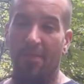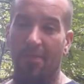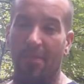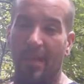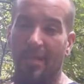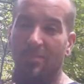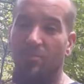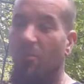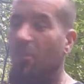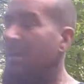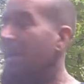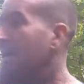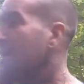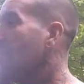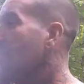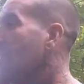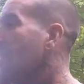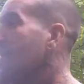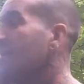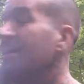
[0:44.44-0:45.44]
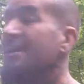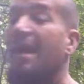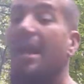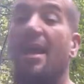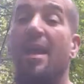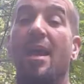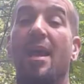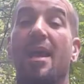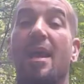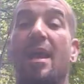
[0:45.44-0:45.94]
that's what we got going on
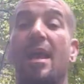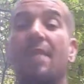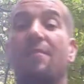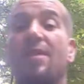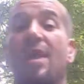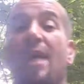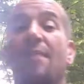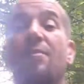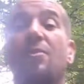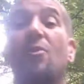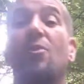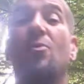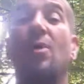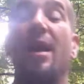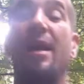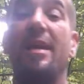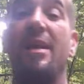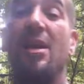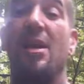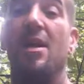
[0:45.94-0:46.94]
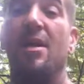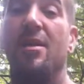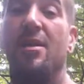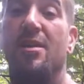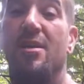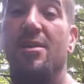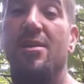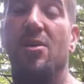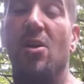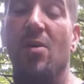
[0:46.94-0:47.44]
today. If you haven't already,
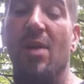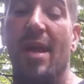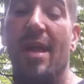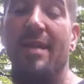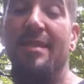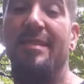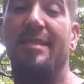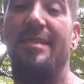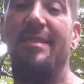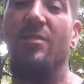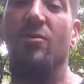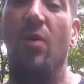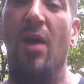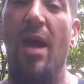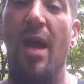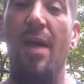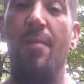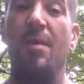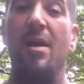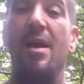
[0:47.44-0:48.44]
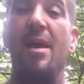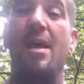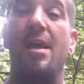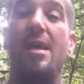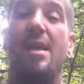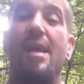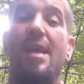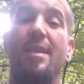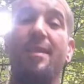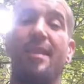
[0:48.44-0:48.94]
go ahead and subscribe,
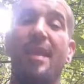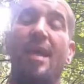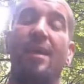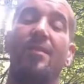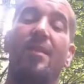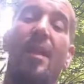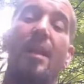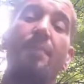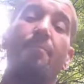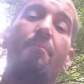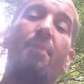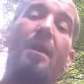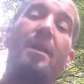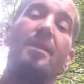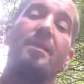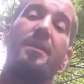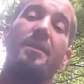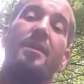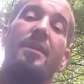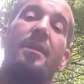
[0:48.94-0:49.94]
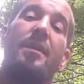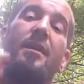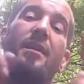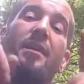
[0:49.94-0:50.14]
hit that like button,